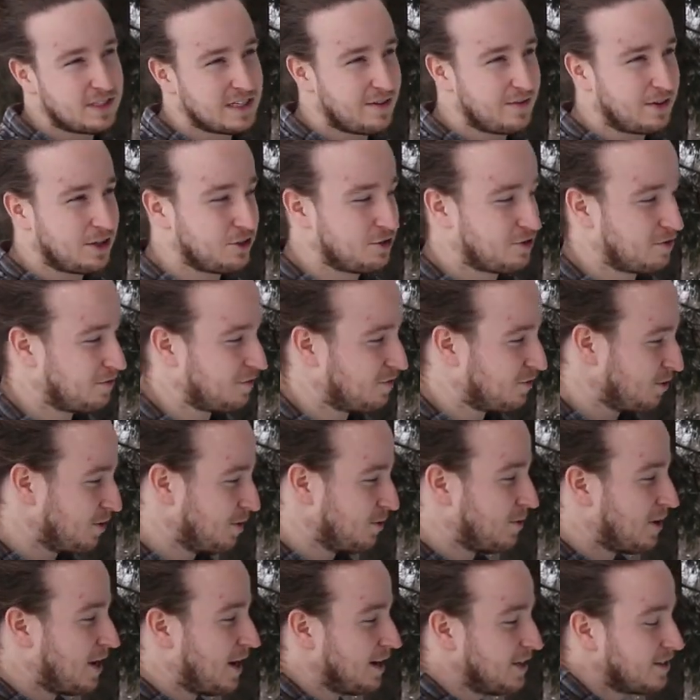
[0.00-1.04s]
seven hundred
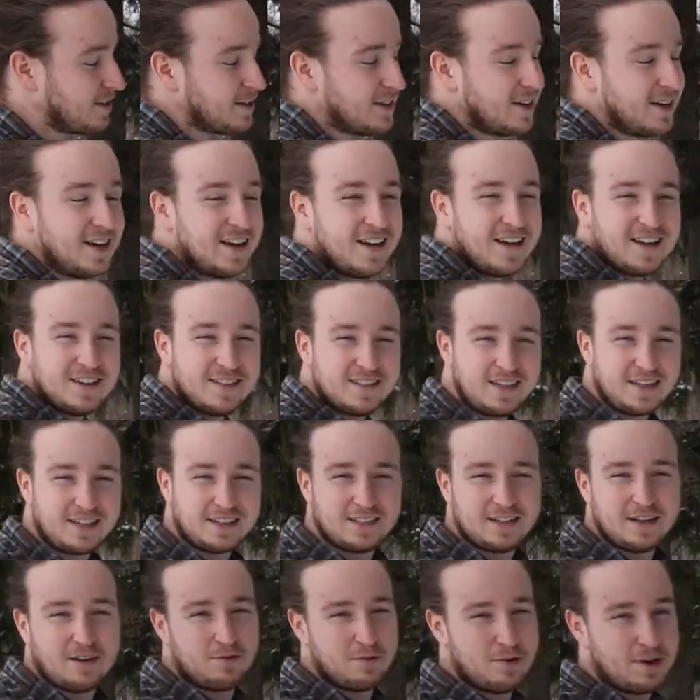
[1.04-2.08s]
forty watts. This
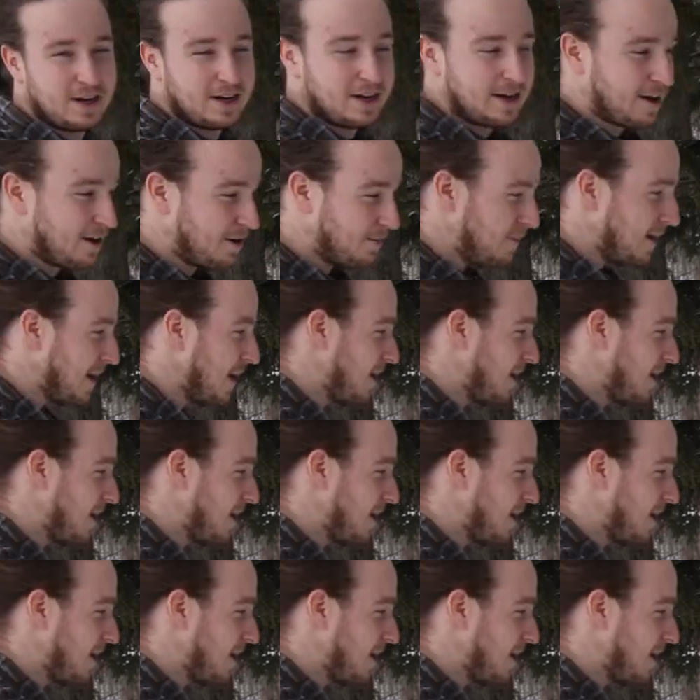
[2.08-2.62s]
thing's never running out of